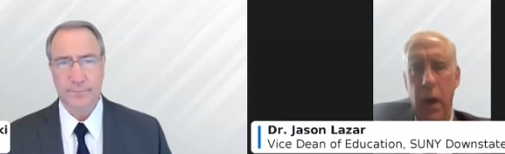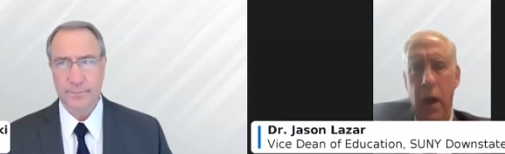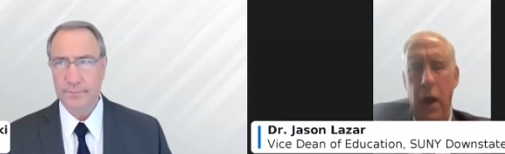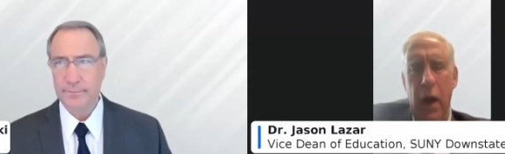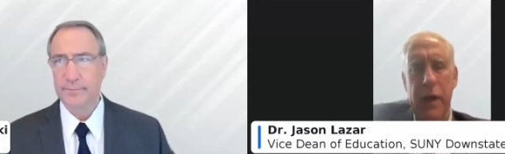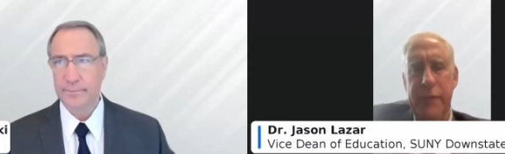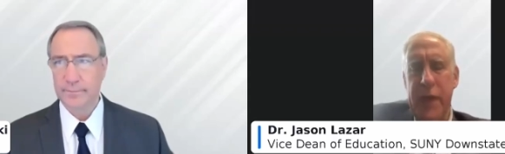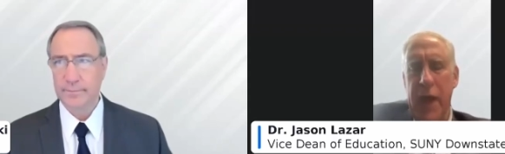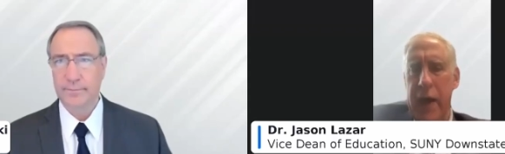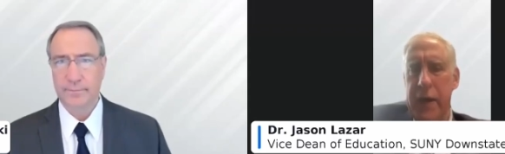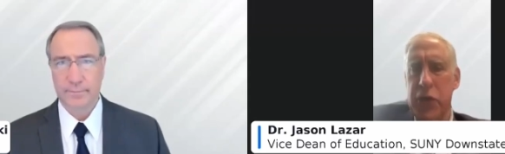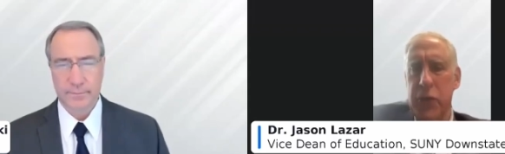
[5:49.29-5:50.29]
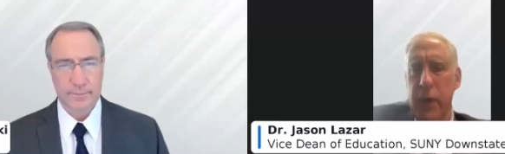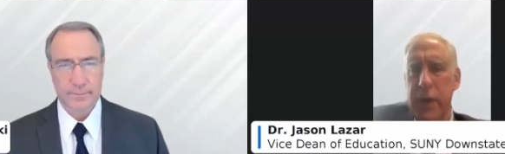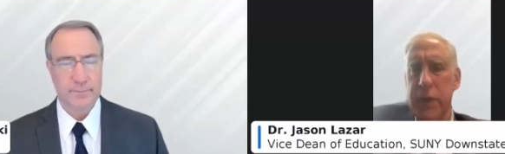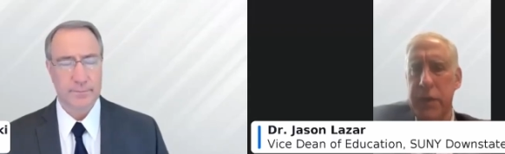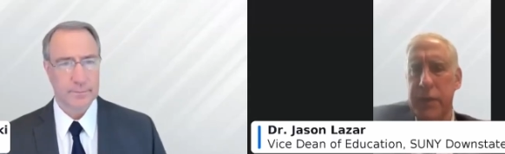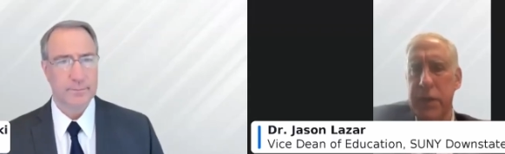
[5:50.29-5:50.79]
Speaker 1: Uh, if you had a
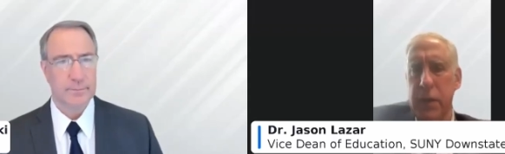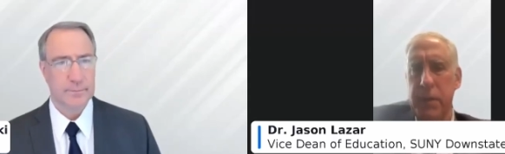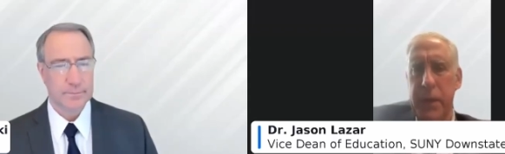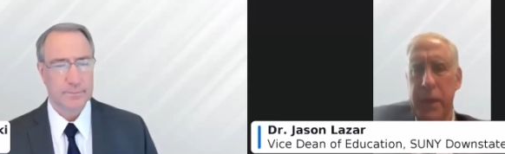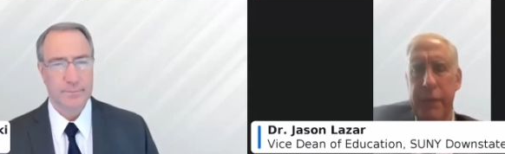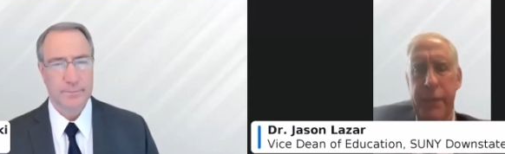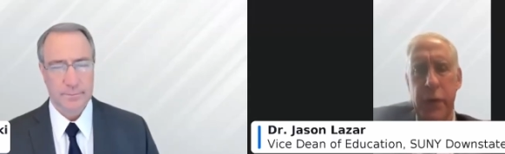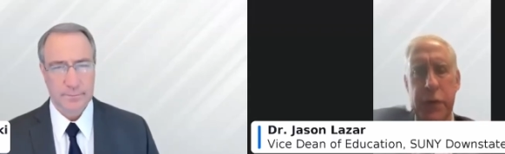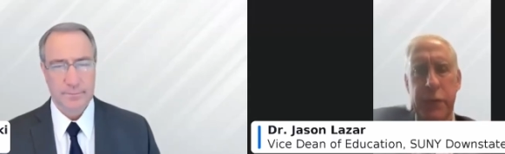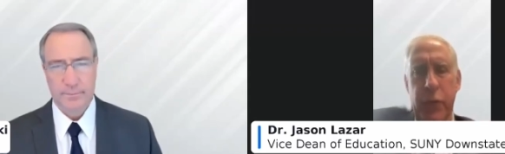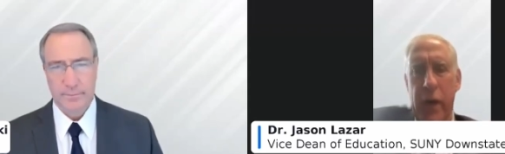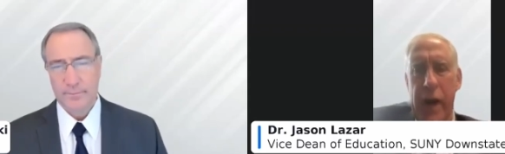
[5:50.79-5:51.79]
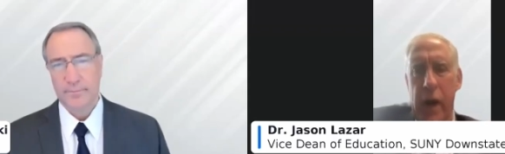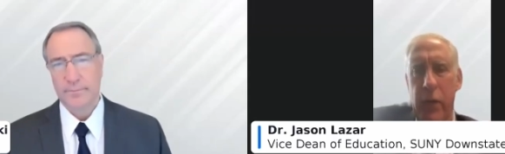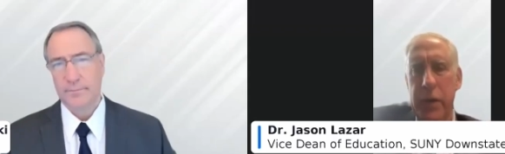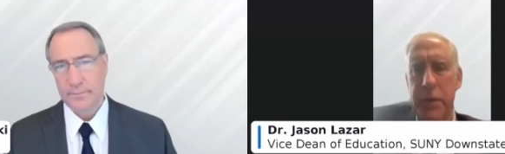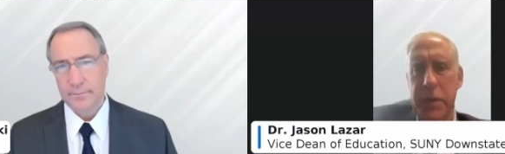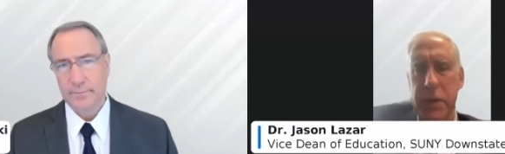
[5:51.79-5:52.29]
choice of sleep in the first four
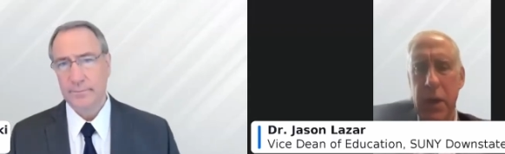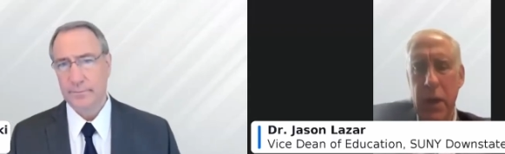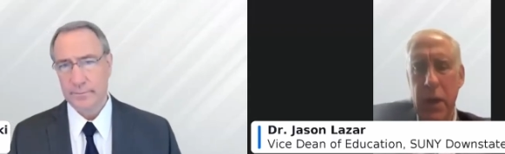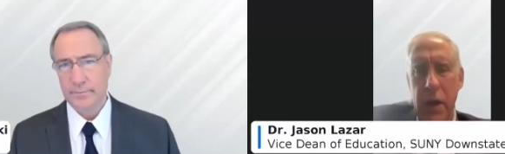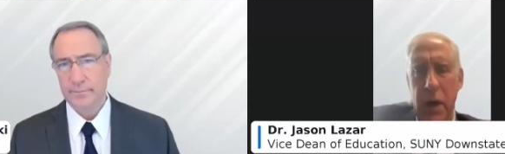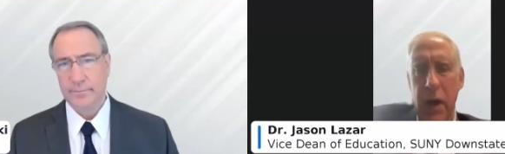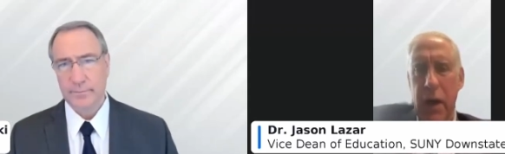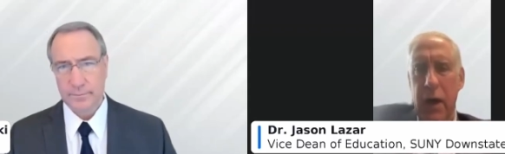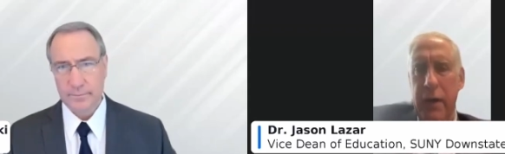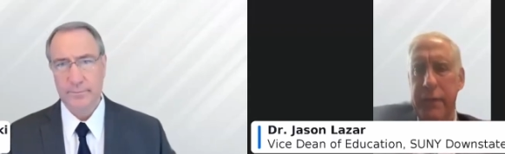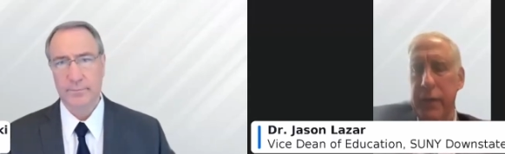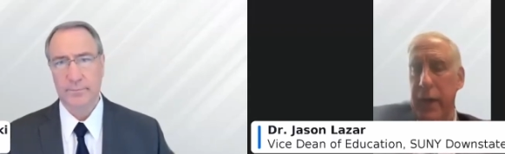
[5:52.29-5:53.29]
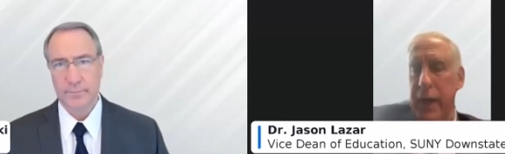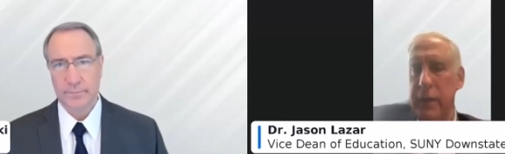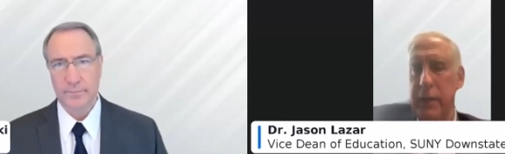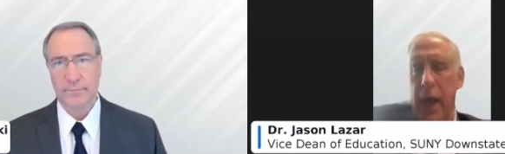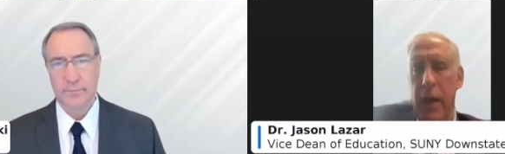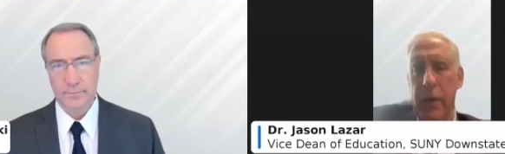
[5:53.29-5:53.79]
hours of
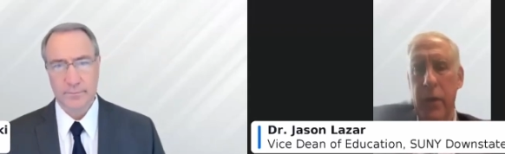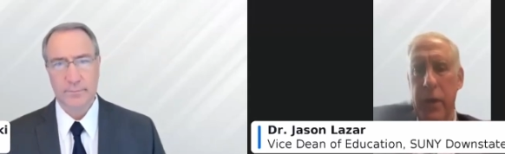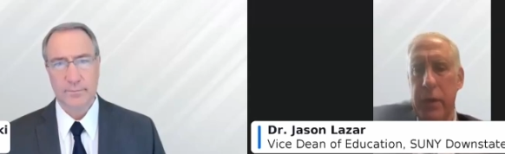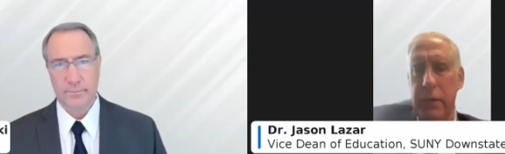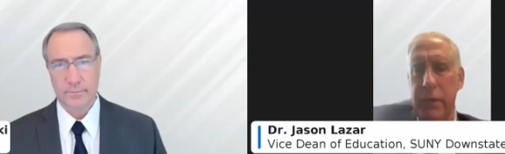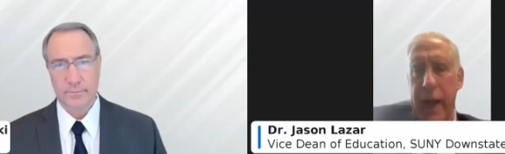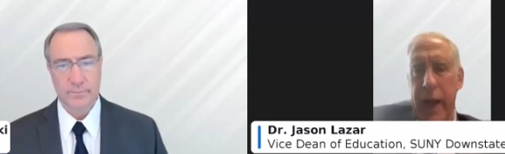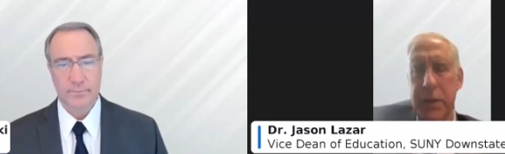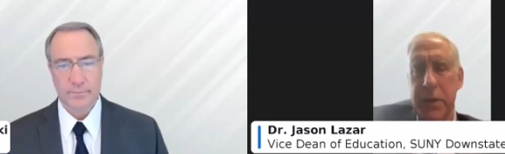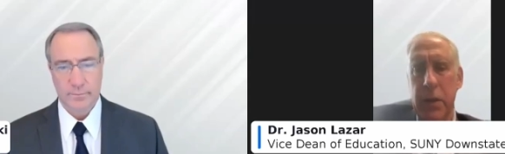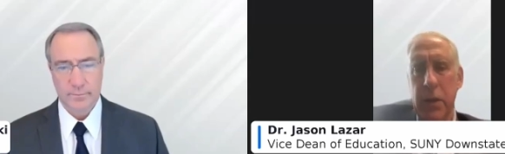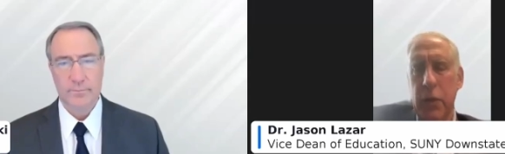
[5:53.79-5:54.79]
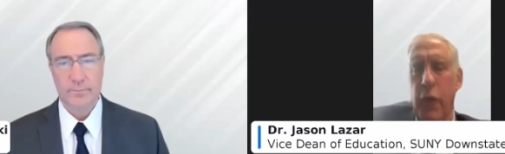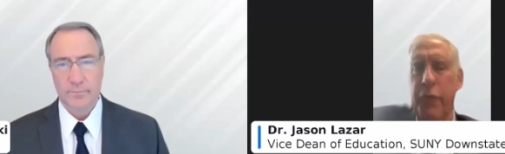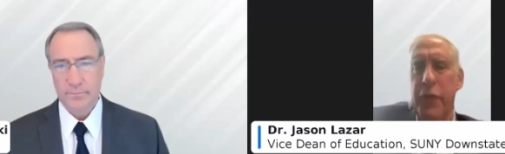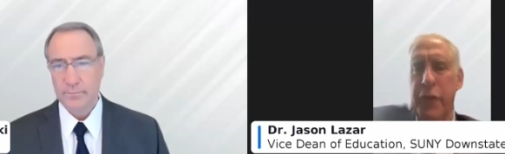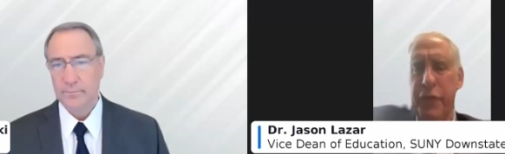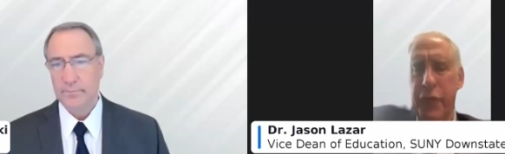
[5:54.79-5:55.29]
laying down or the last, go
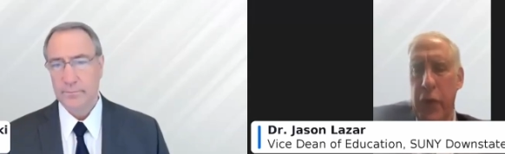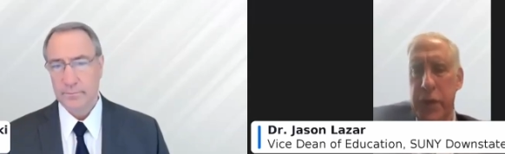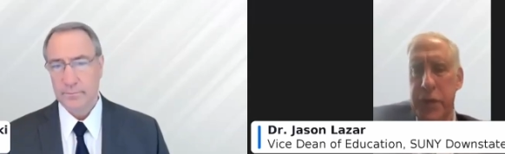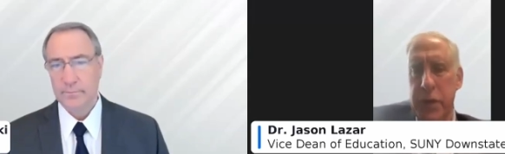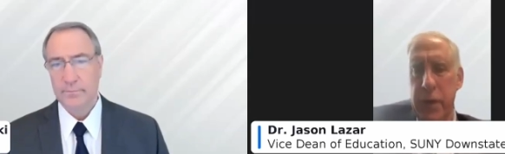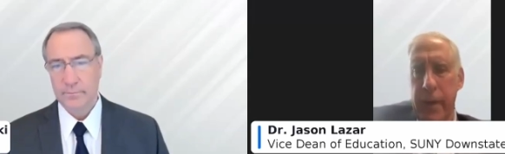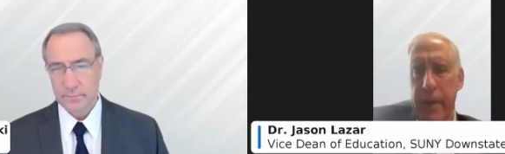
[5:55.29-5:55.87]
for the first.